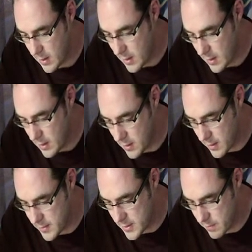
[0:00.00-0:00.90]

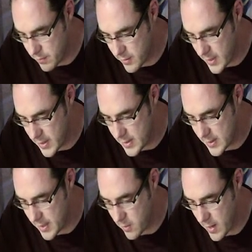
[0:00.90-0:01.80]
Life's Embrace,
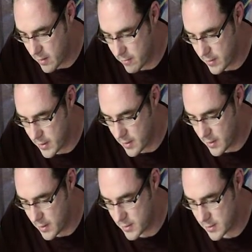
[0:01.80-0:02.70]
heal every
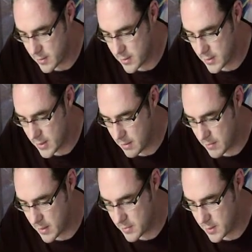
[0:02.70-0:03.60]
accursed on the same
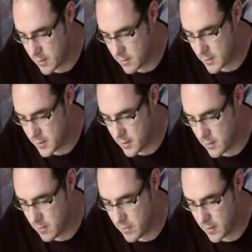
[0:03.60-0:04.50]
map tile as
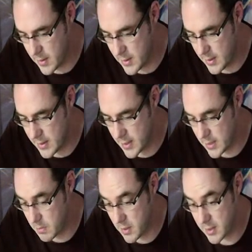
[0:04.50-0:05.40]
you by
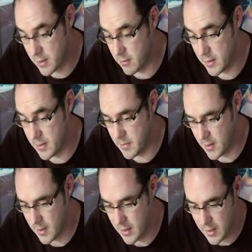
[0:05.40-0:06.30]
d6 plus charisma.
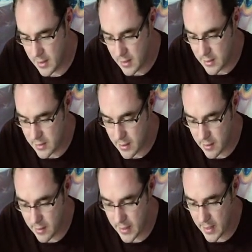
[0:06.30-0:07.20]
So
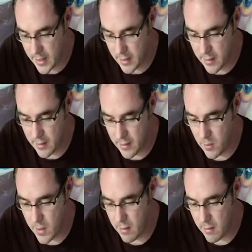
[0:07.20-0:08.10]
you
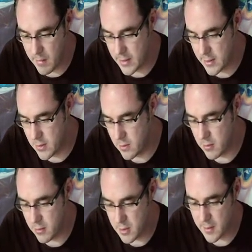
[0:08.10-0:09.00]
wear a mantle,
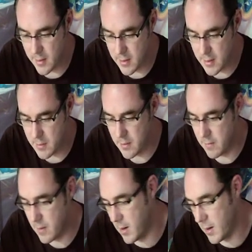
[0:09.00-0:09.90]
charisma goes up to
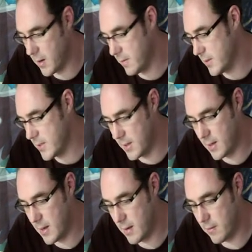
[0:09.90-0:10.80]
5, you sink a
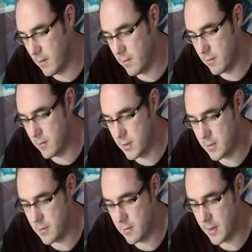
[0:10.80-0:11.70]
level of
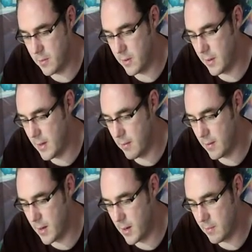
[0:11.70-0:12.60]
charisma in. When you level
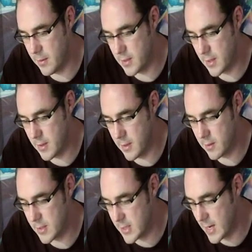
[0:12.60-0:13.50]
up, suddenly you're
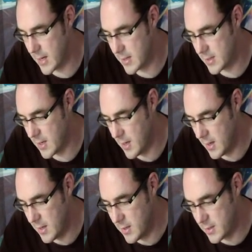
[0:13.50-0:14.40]
6,
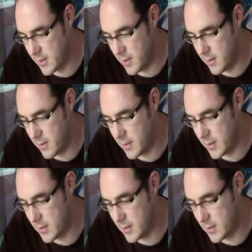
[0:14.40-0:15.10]
so you're doing